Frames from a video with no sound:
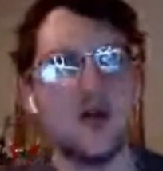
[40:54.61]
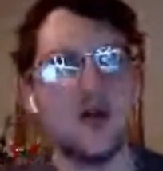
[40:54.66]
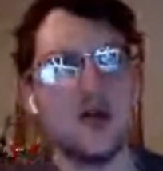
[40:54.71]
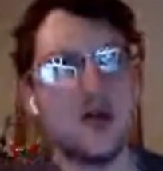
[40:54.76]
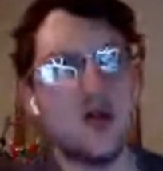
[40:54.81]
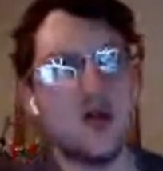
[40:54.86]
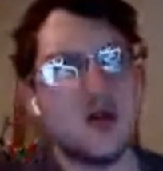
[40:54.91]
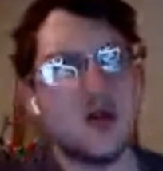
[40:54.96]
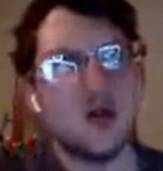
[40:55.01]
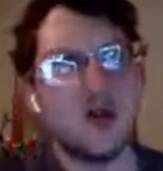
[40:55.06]
Do
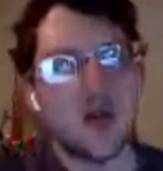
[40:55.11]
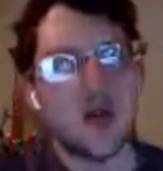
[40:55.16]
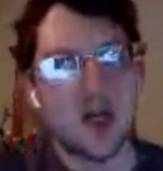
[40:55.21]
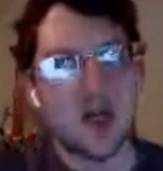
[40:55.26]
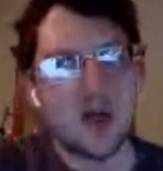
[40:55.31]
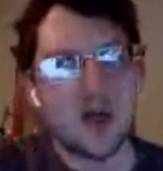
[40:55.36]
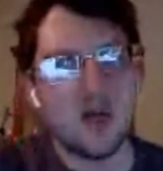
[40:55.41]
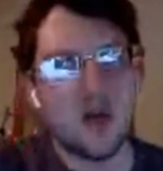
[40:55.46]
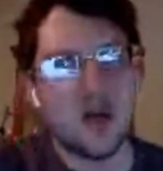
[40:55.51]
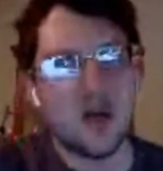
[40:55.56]
you like
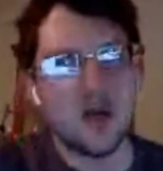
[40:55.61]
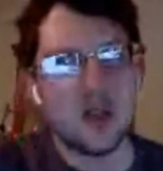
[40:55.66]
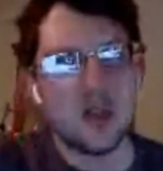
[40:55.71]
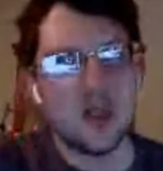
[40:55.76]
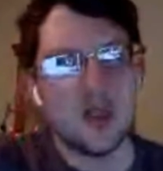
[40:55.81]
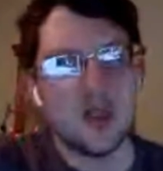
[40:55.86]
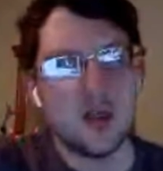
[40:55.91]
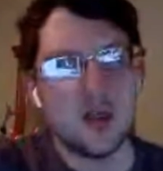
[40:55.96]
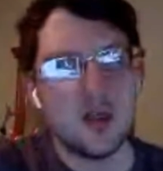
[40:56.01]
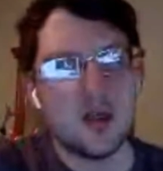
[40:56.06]
fighting
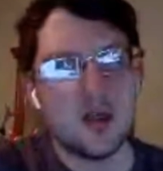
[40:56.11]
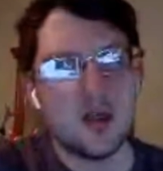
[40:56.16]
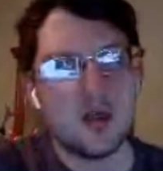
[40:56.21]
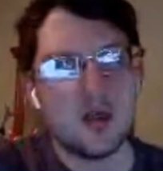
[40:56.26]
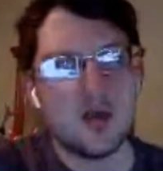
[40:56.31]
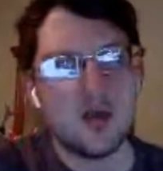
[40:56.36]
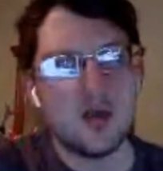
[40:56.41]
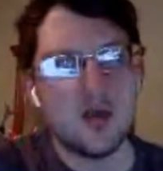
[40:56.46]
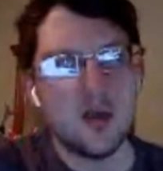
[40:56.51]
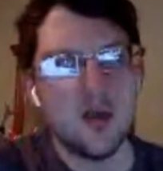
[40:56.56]
action?
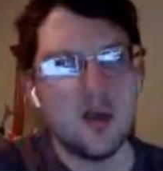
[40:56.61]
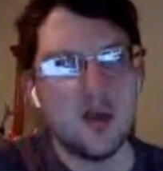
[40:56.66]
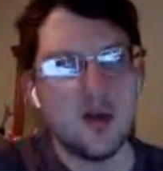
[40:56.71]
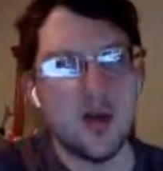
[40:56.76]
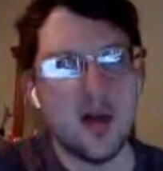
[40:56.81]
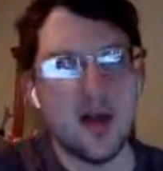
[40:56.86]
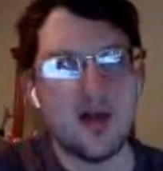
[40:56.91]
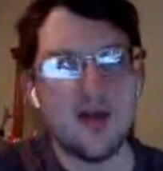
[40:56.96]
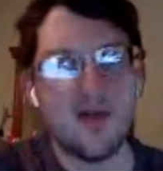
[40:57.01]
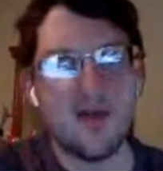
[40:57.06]

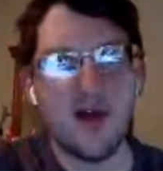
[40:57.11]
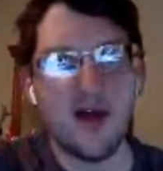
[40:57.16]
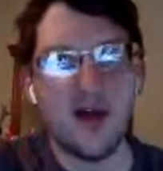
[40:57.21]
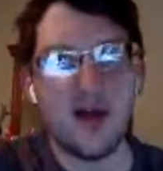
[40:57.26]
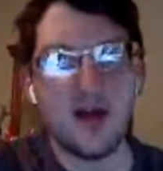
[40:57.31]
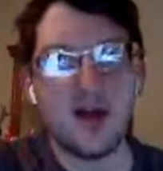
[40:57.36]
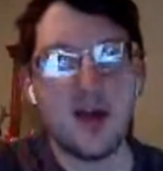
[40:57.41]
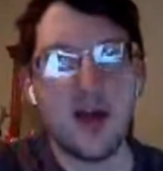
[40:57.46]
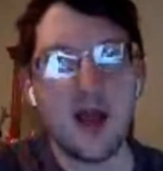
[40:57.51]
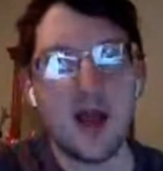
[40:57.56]

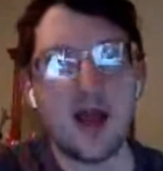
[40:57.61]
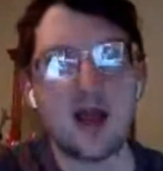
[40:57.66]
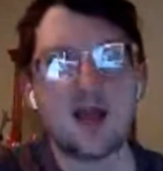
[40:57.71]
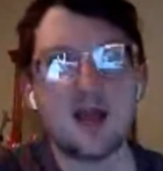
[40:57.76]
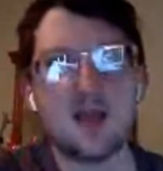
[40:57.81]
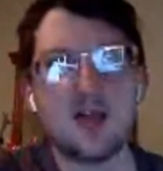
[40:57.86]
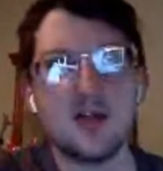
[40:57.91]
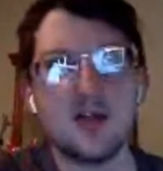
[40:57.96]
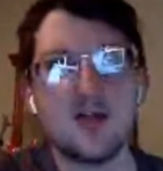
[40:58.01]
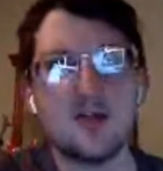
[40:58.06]
Imagine
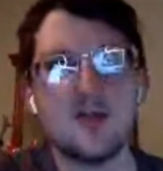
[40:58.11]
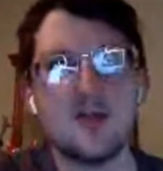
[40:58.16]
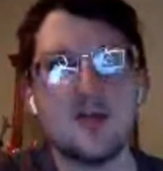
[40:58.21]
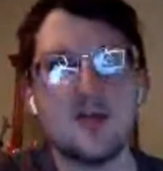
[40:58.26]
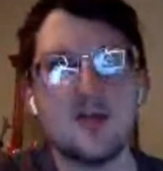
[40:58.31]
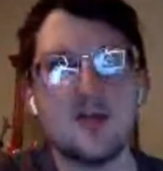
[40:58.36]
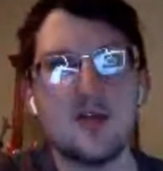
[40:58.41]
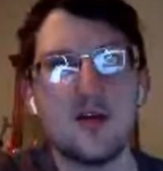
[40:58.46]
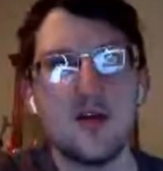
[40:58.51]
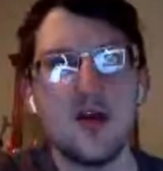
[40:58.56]
Goku, right?